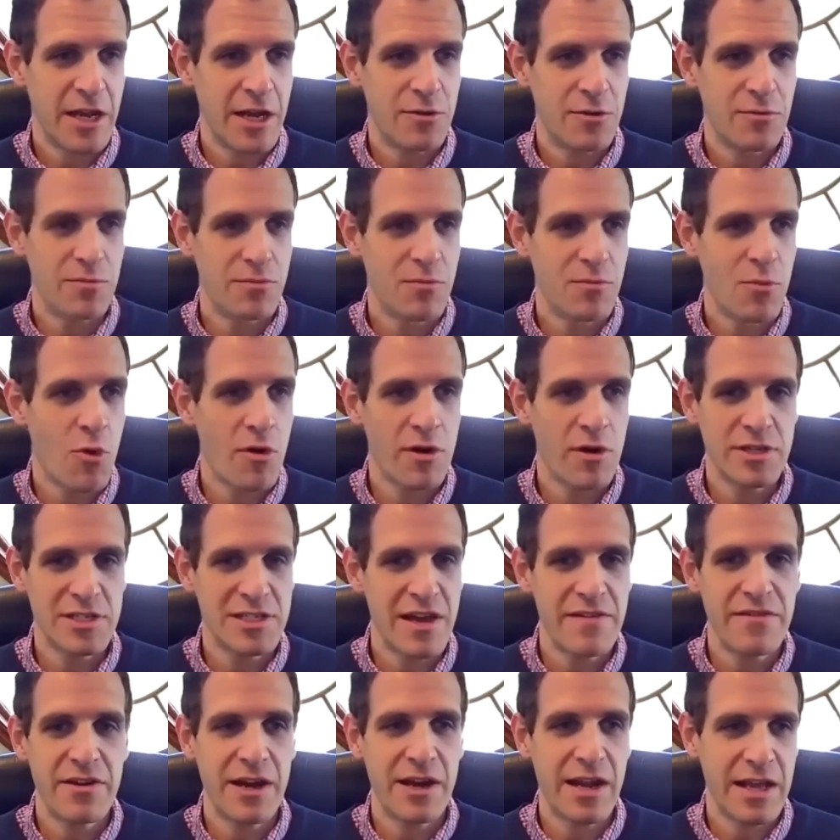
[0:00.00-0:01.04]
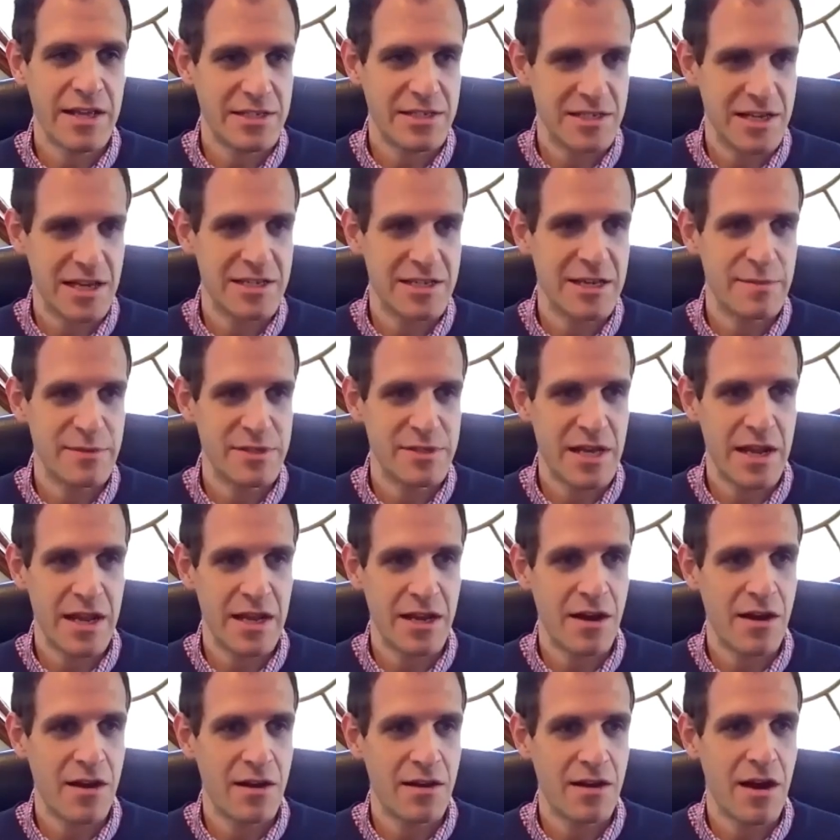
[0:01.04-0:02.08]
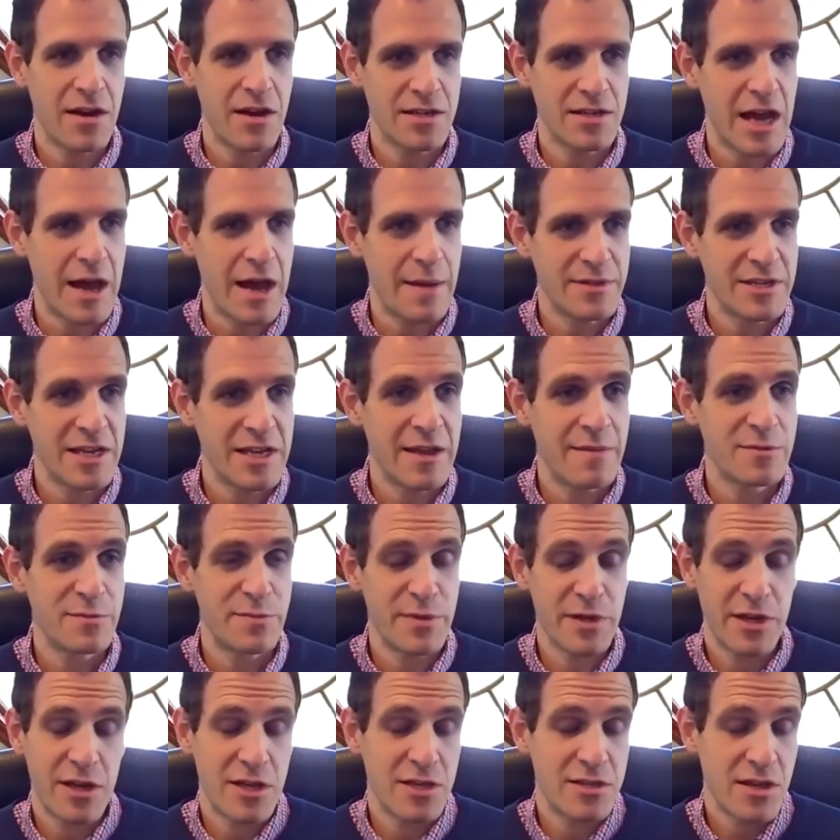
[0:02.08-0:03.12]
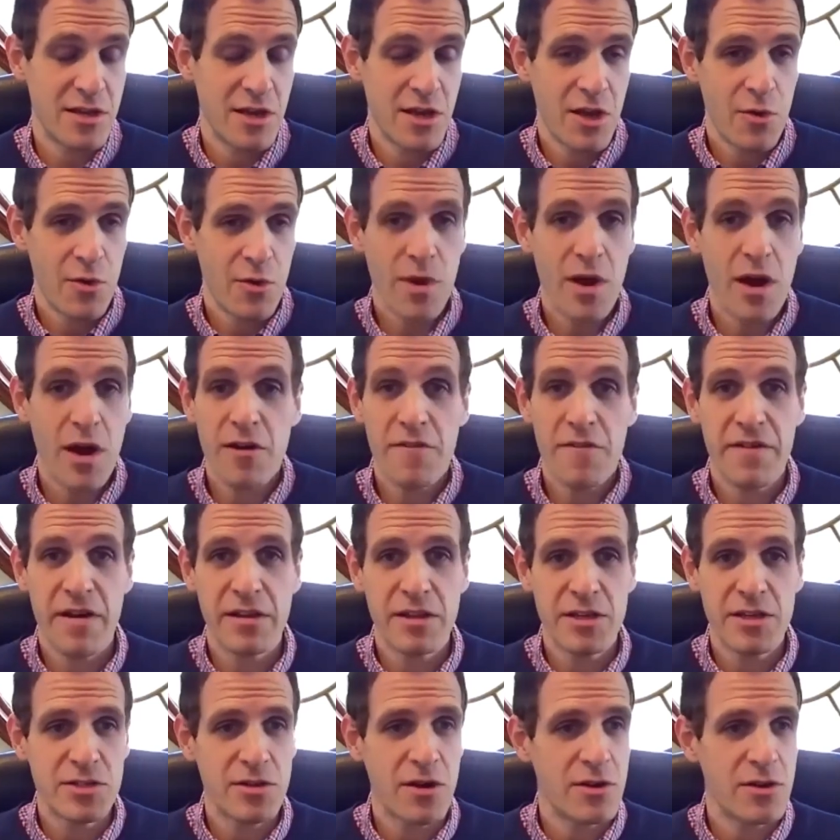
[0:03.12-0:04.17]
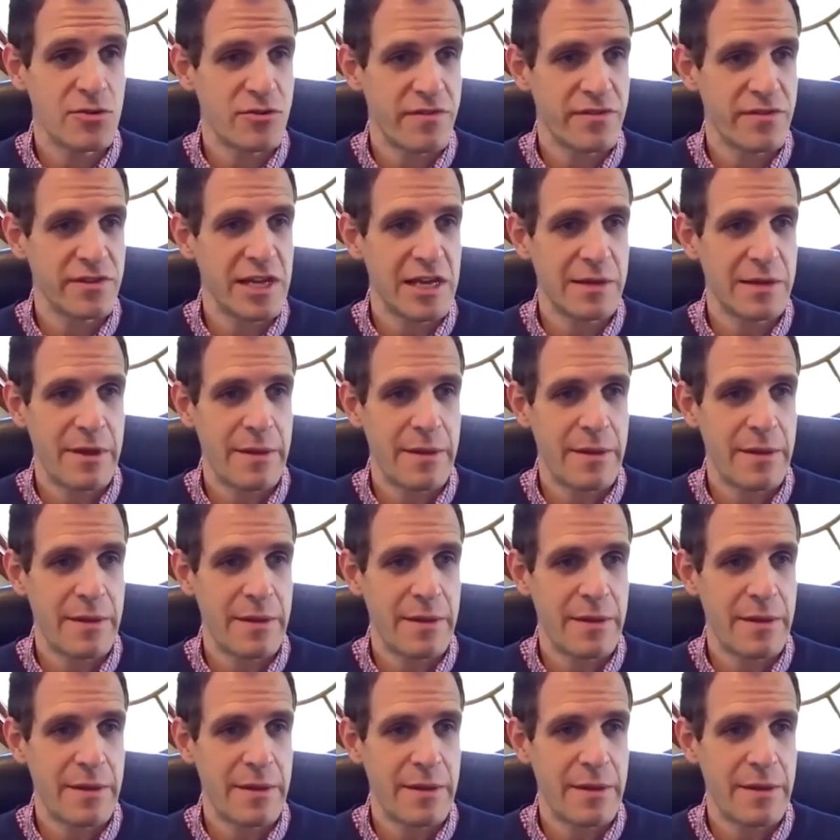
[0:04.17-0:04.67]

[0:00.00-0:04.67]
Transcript: more 7 and 8 seeds upsetting our top teams, because we are a fairly star-driven league.